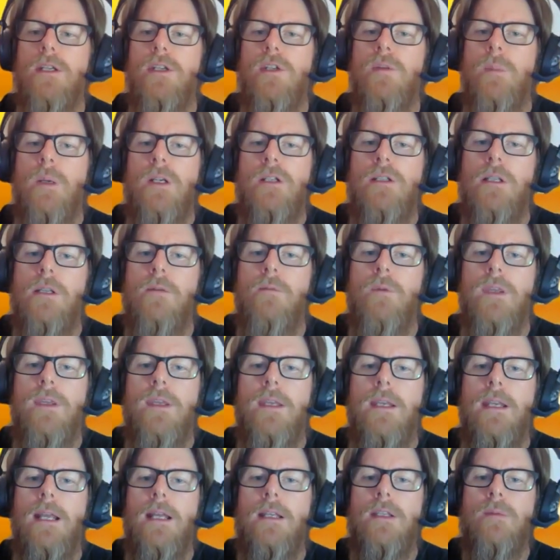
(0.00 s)
especially with
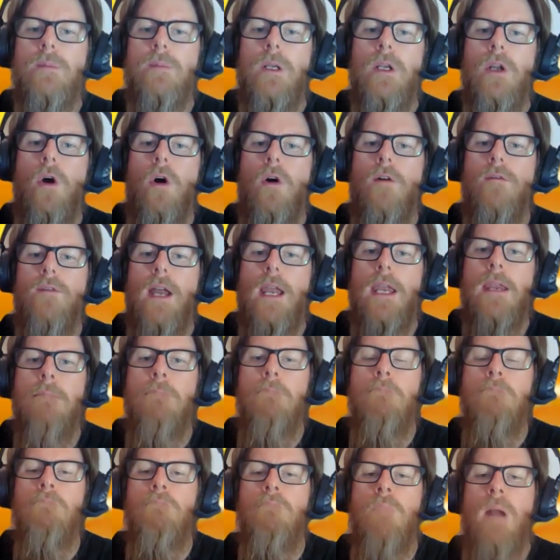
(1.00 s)
the announcement of
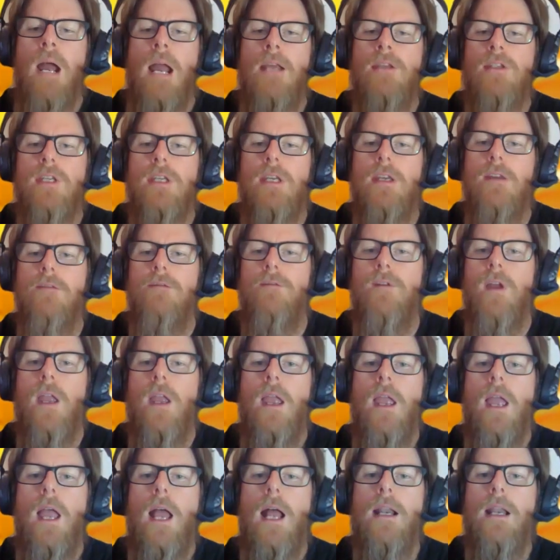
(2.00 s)

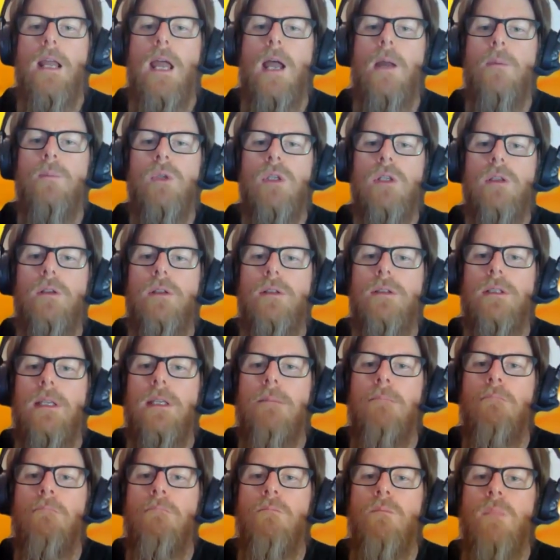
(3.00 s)
an absolutely
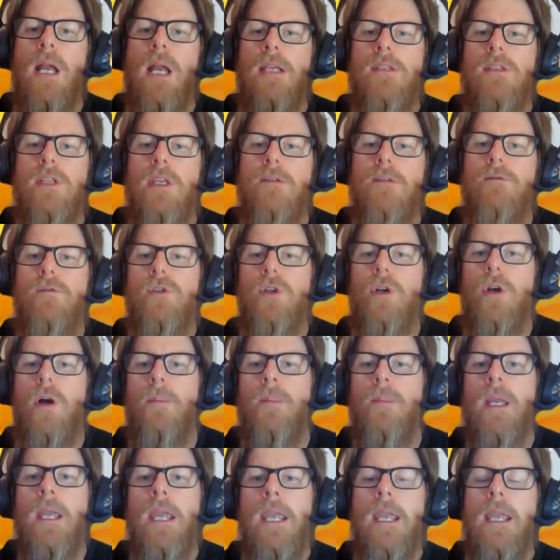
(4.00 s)
massive
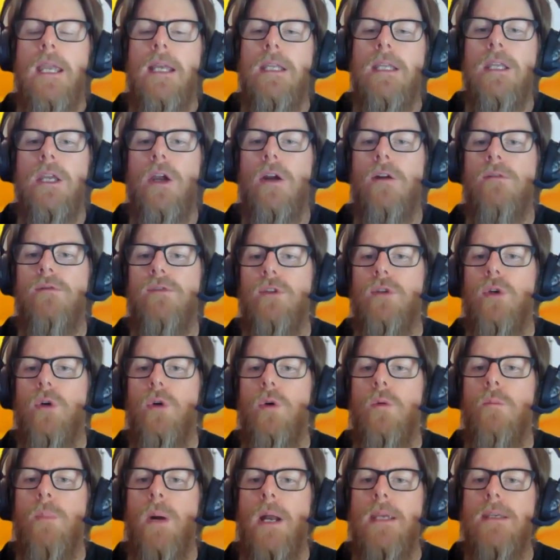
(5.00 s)
drop in the
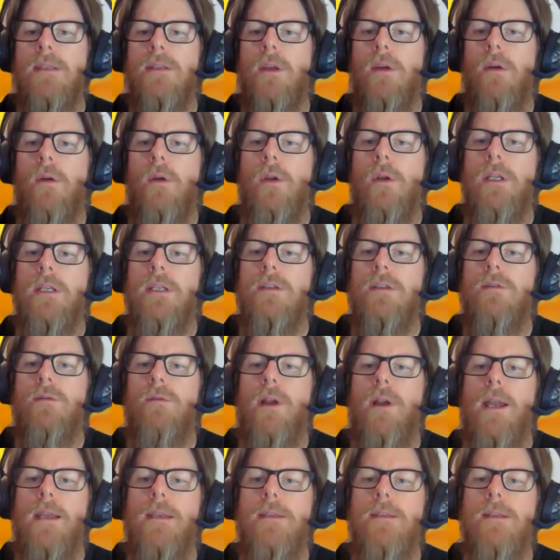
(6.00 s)
overall base earnings
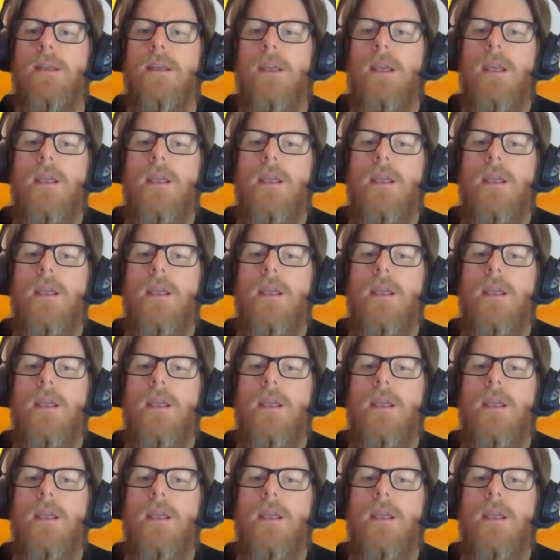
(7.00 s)
rate.